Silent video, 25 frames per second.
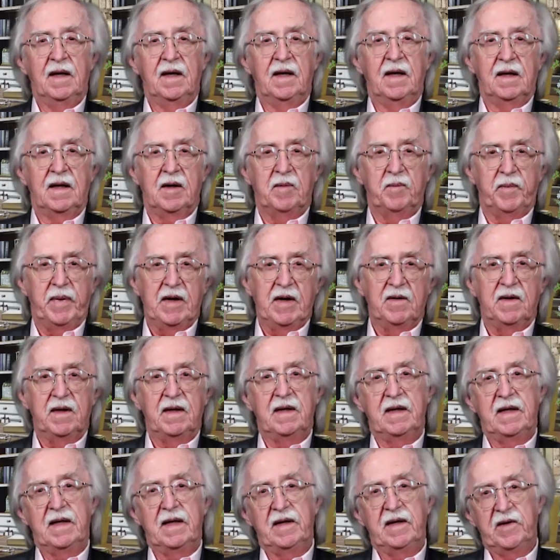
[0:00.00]
compared to
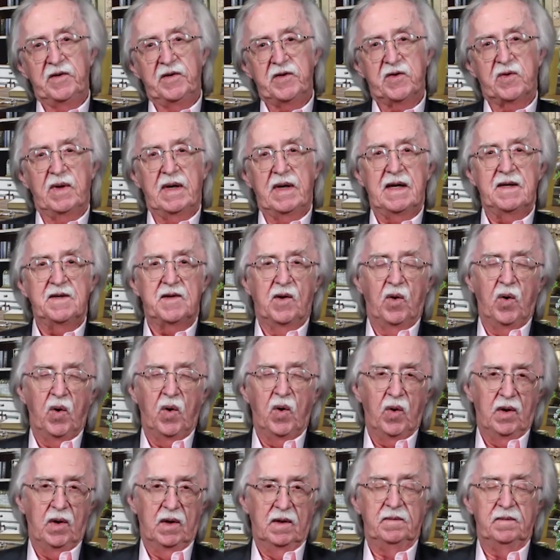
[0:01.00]
the industry as a
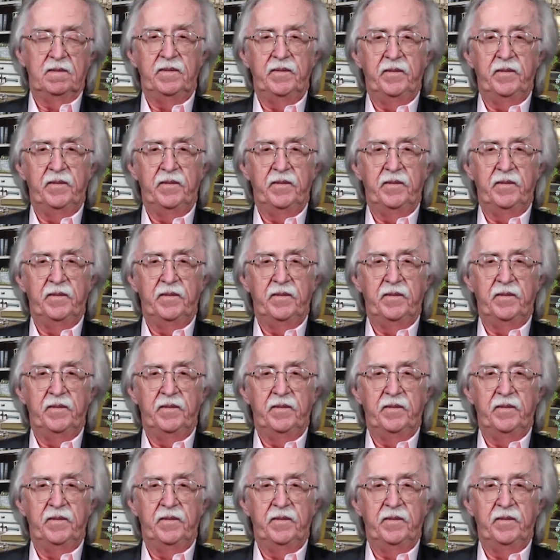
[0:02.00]
whole.